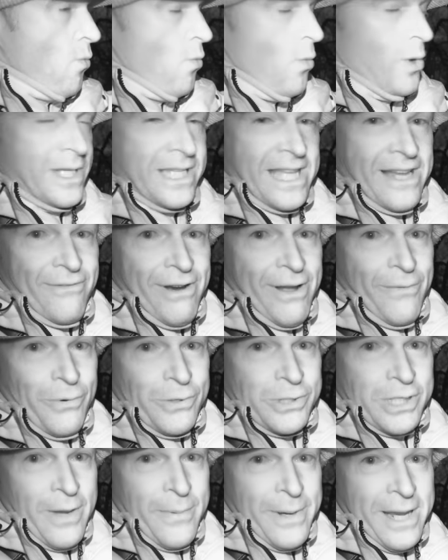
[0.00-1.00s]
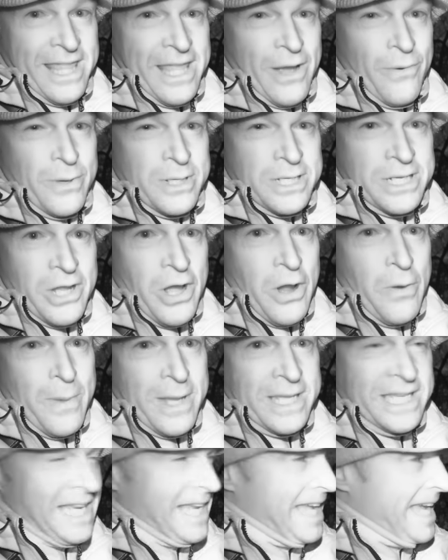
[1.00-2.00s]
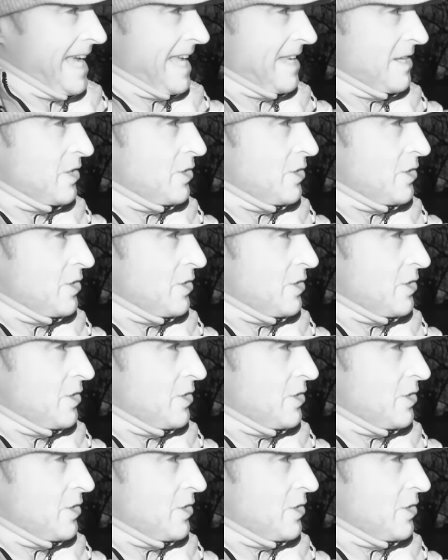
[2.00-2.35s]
once that rat was coming out, there was no missing it. It